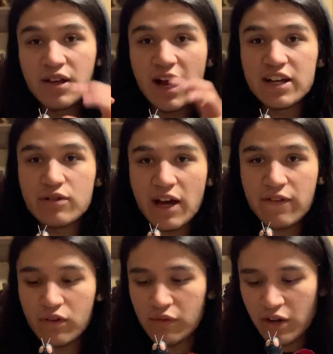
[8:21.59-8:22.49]
I do
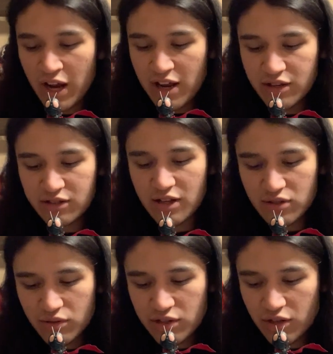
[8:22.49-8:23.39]
have all of our hand
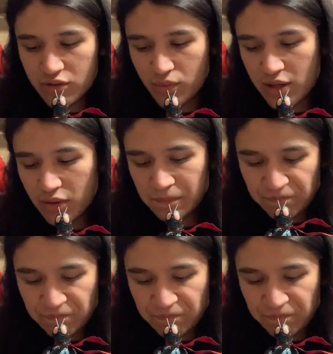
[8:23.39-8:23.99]
accessories here as well.